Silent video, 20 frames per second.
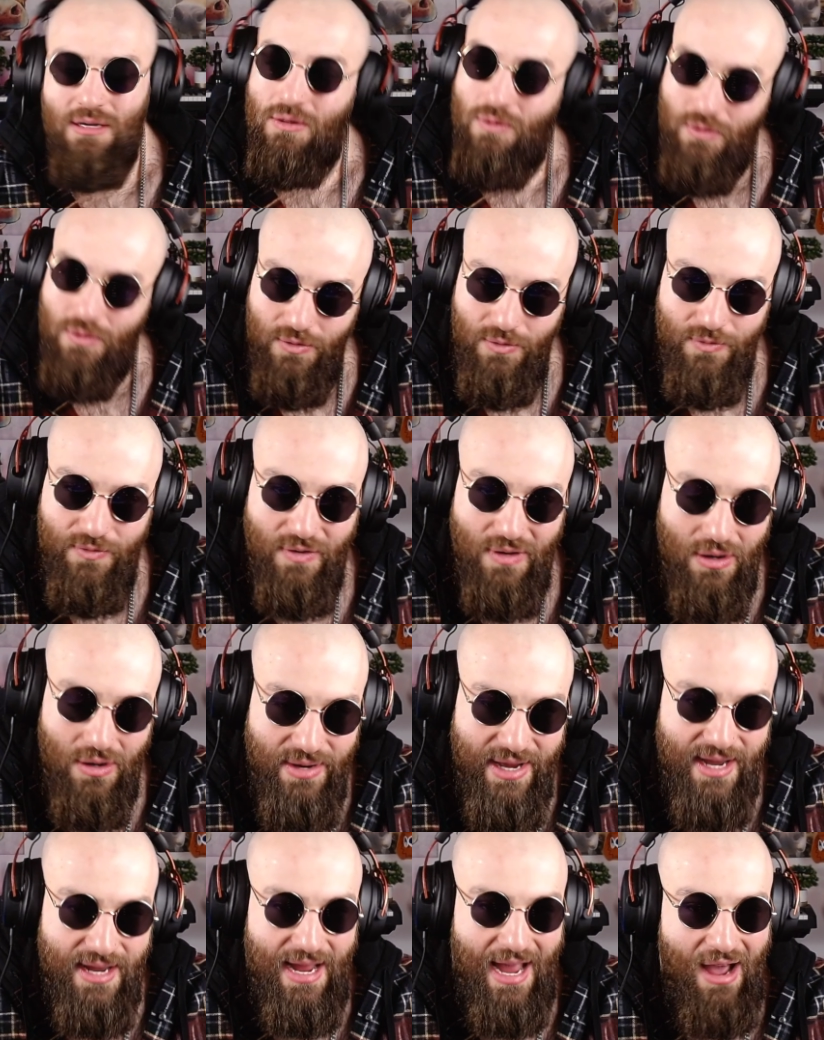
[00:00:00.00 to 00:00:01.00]
Oof,
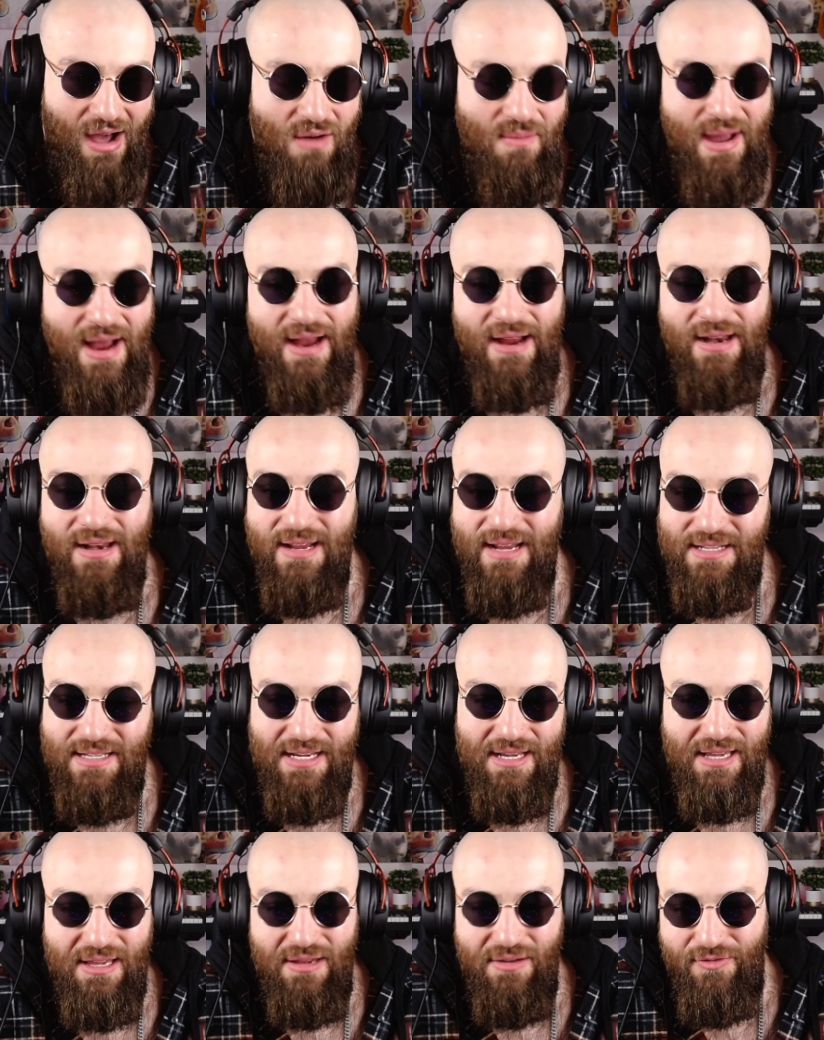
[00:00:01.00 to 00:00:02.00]
okay, how am I gonna get
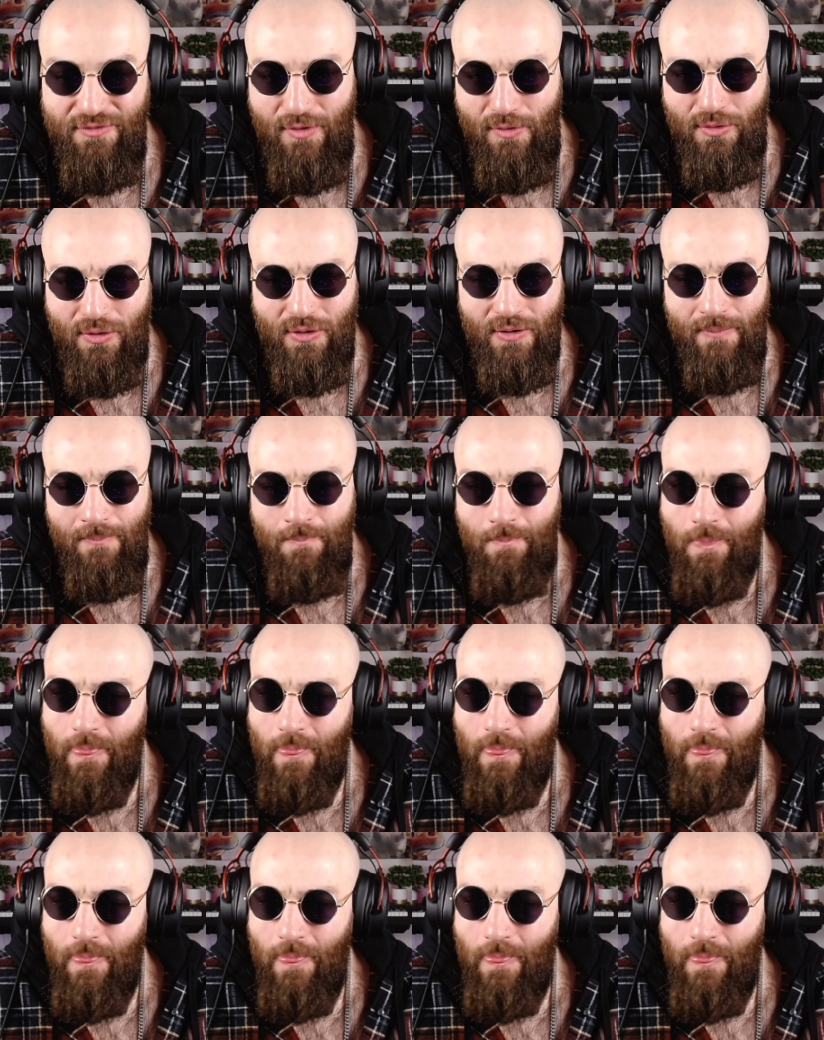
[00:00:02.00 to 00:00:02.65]
to e4?